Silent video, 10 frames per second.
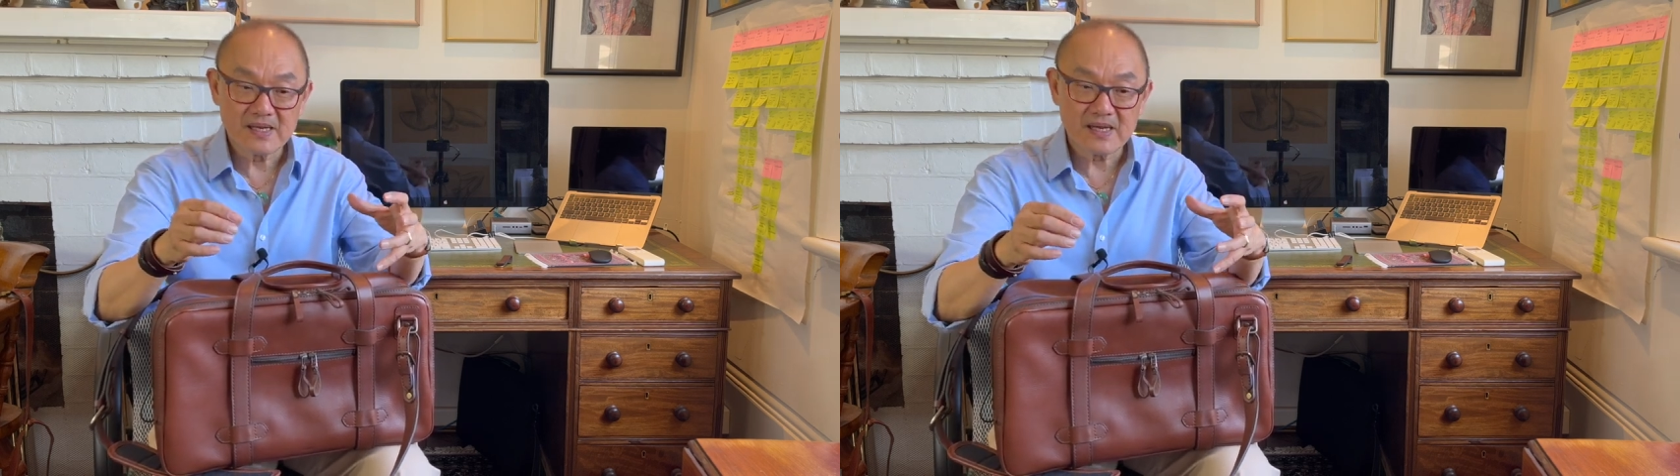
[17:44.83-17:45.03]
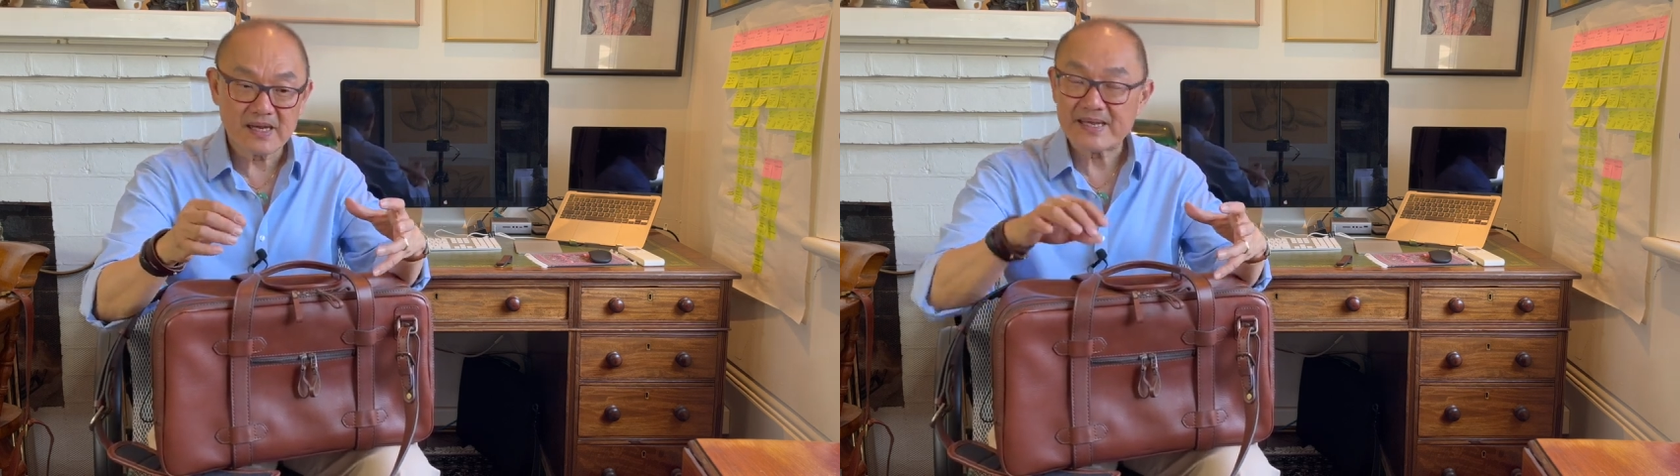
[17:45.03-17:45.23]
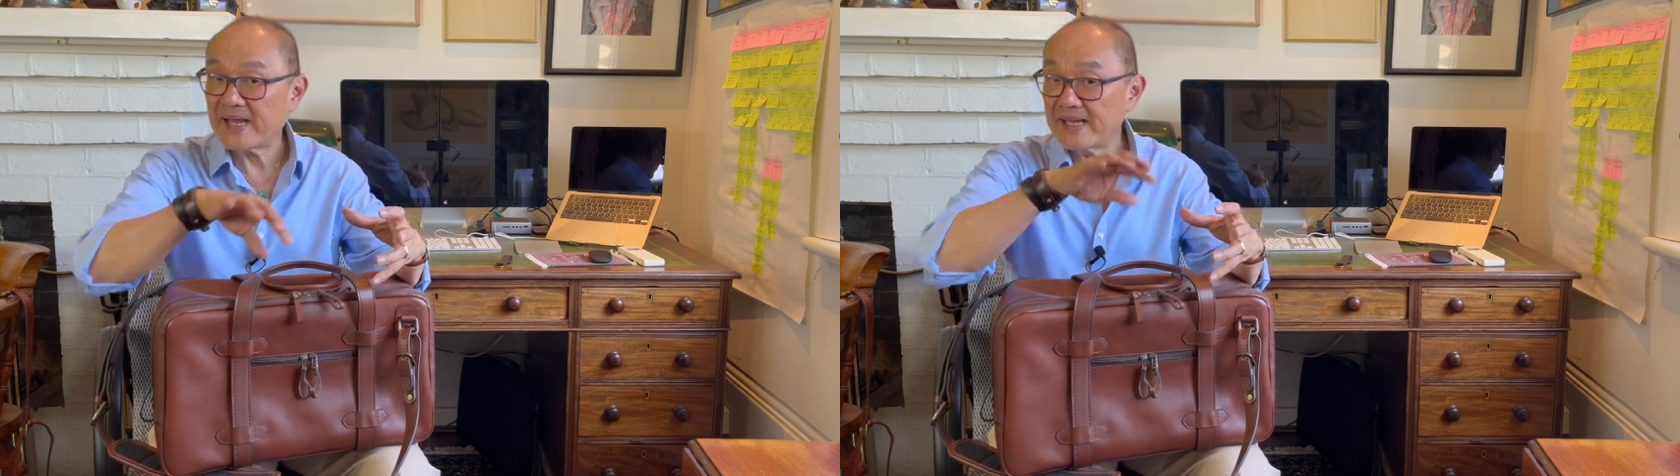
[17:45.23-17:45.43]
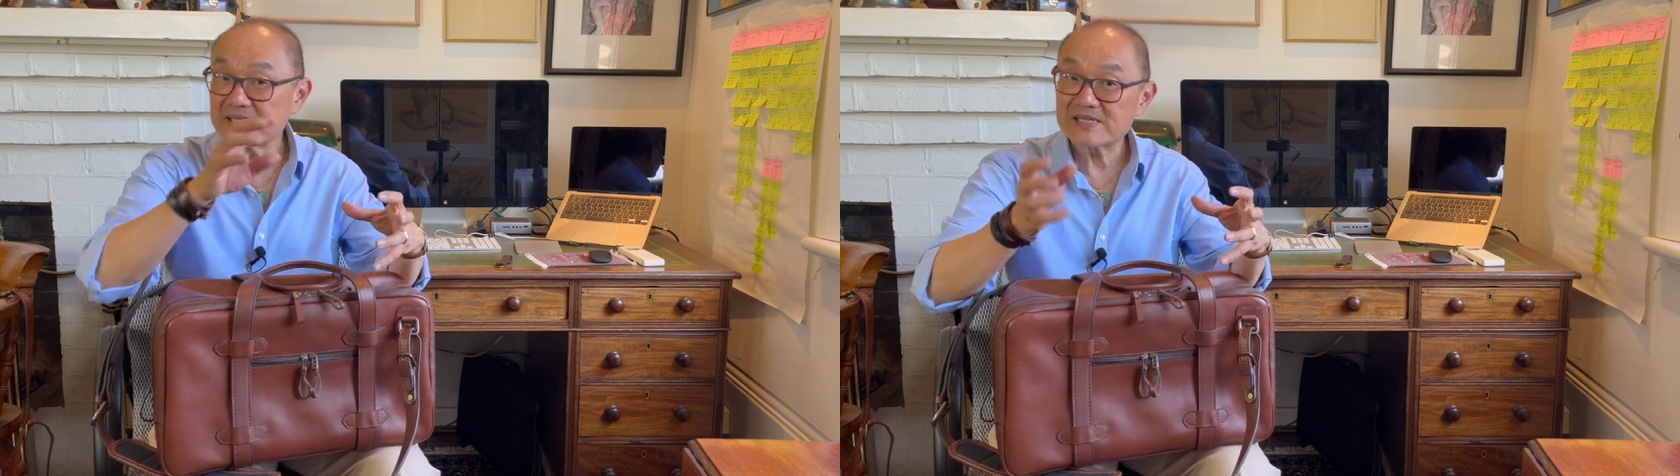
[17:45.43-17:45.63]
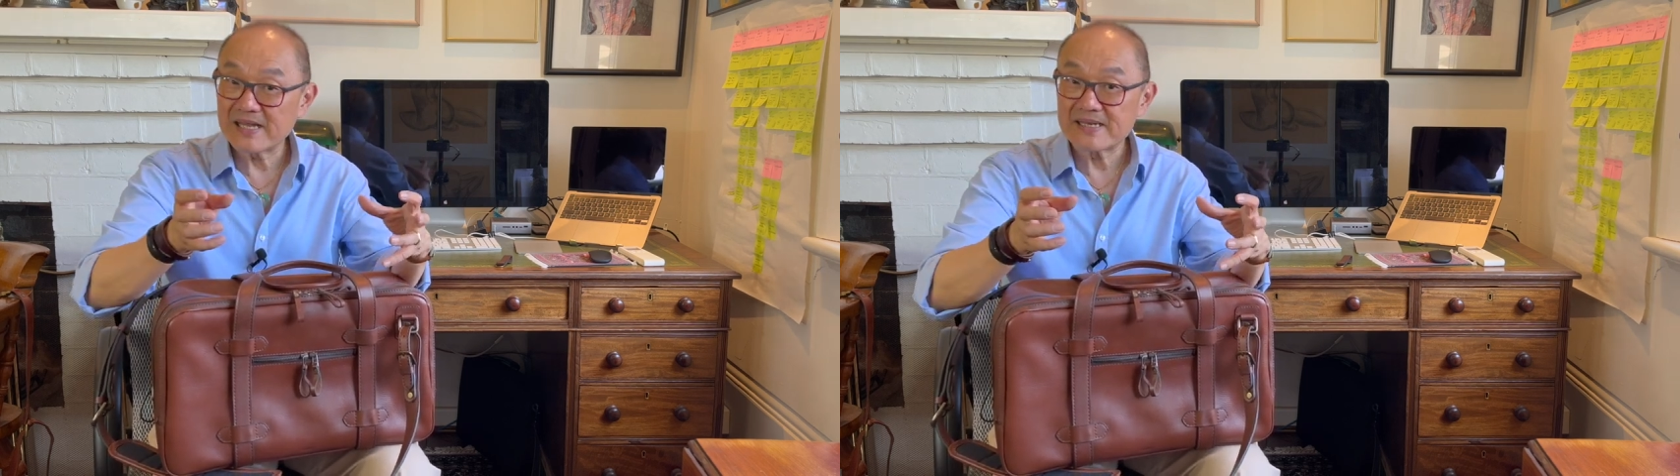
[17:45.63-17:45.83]
and I had
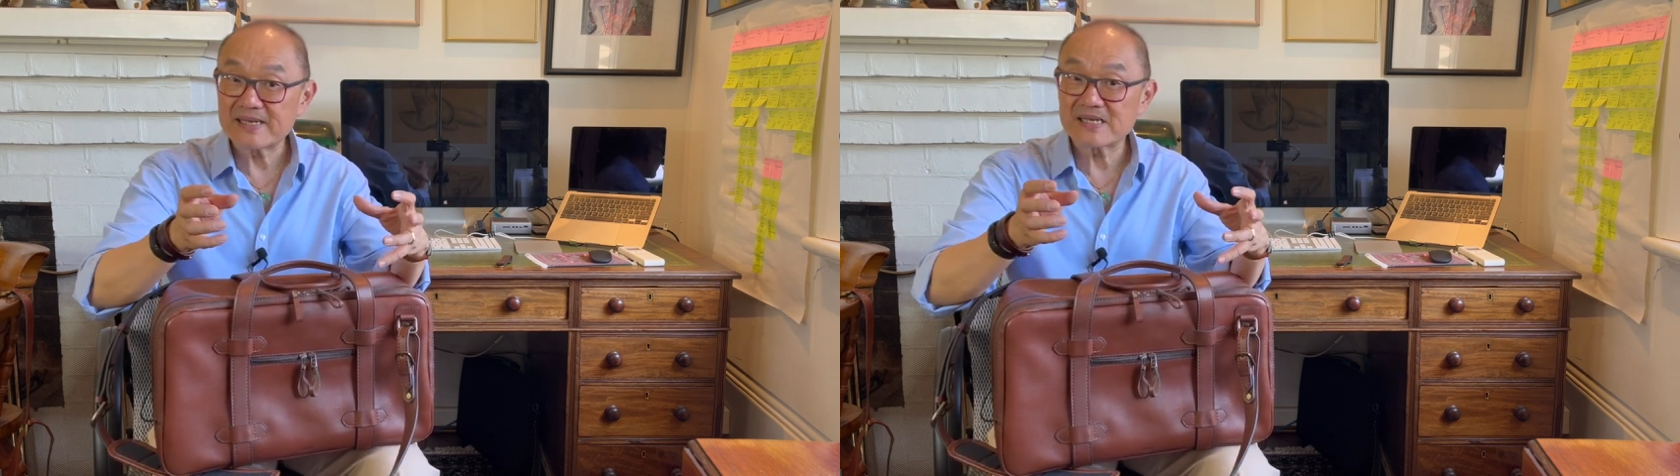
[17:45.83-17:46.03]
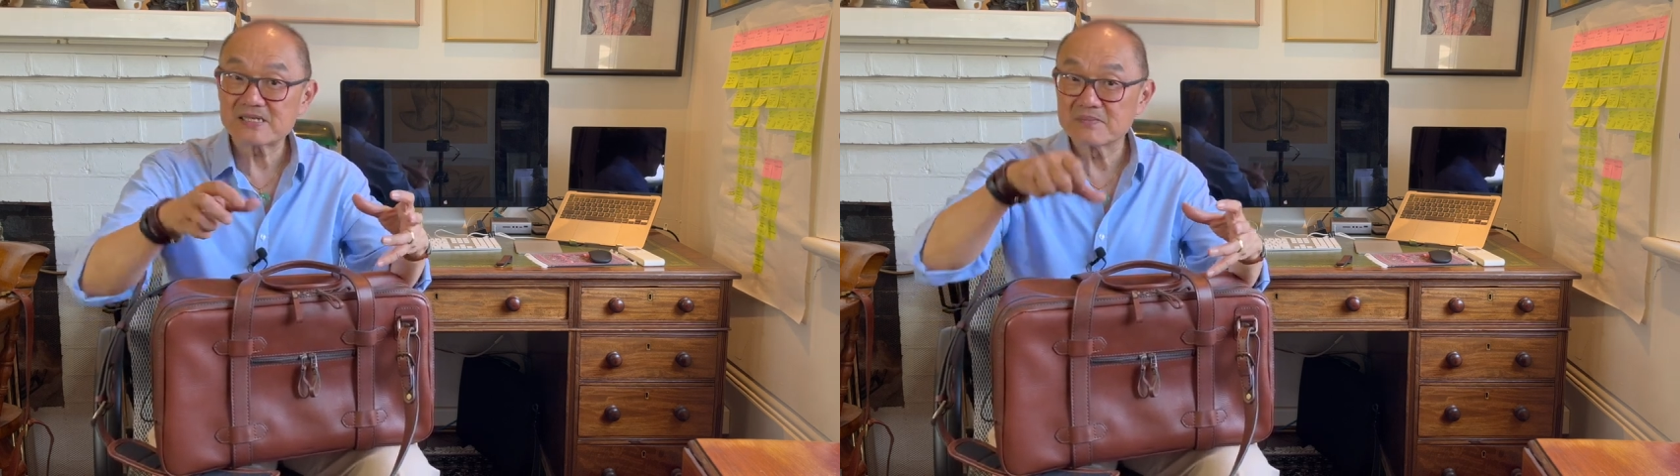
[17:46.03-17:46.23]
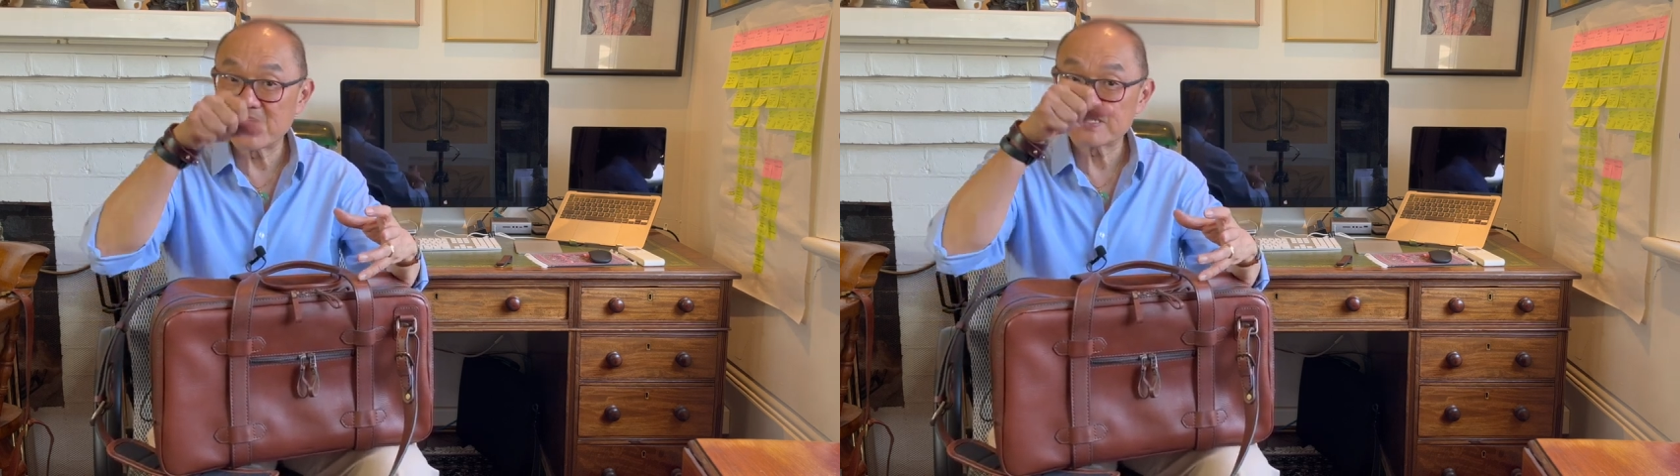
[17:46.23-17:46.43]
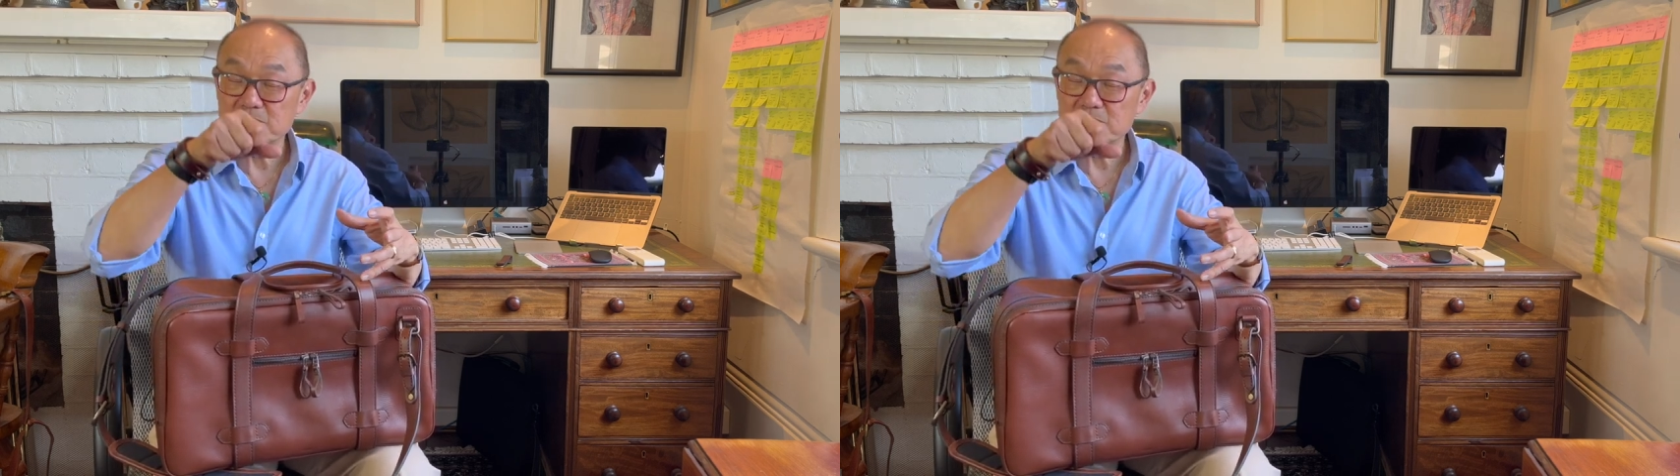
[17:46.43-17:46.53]
it slightly customized